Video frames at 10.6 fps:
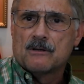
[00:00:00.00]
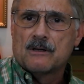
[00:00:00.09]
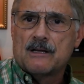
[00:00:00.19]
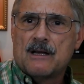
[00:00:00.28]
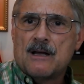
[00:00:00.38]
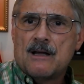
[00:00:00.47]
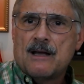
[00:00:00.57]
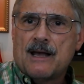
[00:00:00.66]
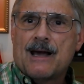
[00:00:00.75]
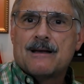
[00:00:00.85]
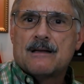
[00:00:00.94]
really.
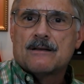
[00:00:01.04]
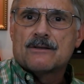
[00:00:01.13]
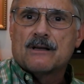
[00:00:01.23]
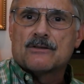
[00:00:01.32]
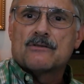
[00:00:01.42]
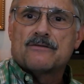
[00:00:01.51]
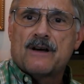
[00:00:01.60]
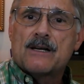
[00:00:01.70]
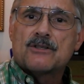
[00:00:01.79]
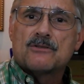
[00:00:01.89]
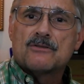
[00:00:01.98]
And it's a
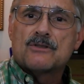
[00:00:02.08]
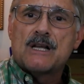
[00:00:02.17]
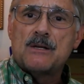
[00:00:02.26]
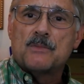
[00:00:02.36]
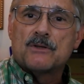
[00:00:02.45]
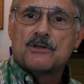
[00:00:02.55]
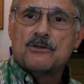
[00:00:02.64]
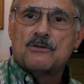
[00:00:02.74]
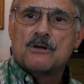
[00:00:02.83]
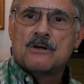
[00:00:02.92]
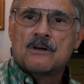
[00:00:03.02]
fashion statement,
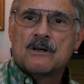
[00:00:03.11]
too.